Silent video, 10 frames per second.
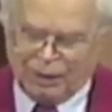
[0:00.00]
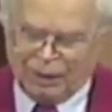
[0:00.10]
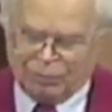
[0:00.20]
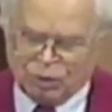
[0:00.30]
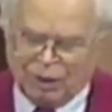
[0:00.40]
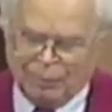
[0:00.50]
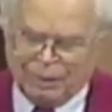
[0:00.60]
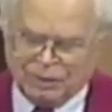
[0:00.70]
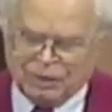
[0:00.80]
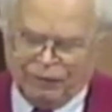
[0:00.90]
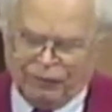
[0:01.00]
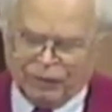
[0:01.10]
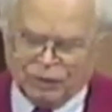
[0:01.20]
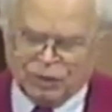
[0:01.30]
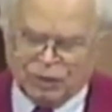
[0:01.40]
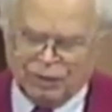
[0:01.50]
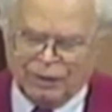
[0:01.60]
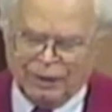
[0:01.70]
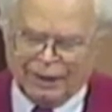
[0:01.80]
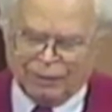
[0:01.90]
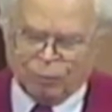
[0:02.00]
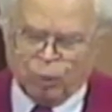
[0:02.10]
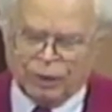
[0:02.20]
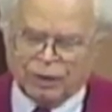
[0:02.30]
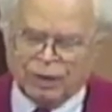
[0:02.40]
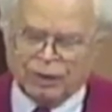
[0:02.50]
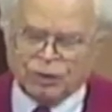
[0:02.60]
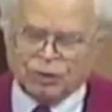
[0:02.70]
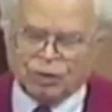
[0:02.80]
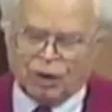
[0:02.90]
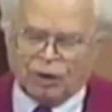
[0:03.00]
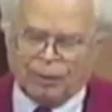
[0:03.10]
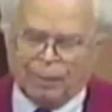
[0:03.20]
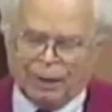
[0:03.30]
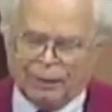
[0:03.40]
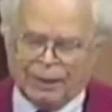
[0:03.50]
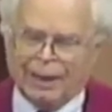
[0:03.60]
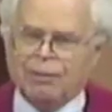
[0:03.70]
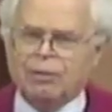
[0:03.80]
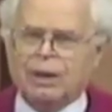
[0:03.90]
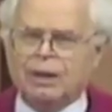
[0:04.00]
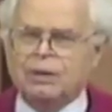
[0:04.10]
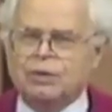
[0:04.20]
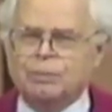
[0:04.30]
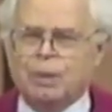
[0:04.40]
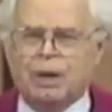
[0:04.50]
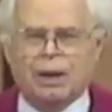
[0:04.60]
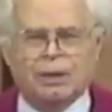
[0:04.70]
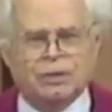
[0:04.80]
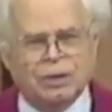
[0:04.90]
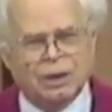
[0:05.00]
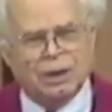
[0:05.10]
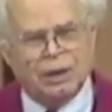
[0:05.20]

It was a little bit different than what is talked about nowadays because